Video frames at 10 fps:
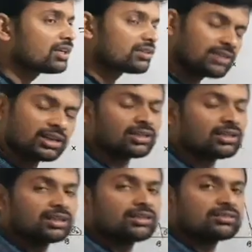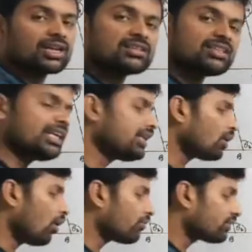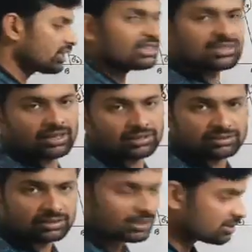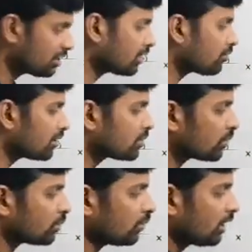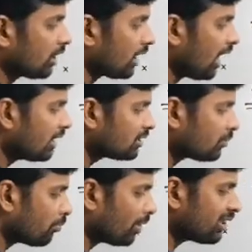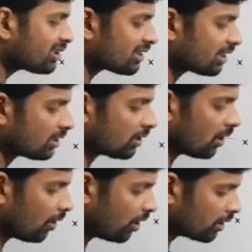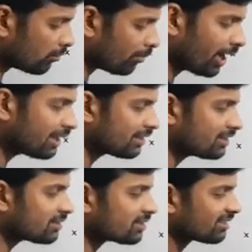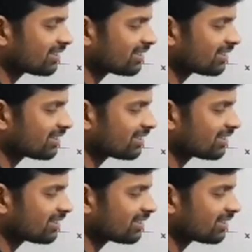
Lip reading: then tangent of theta is equal to either plus or minus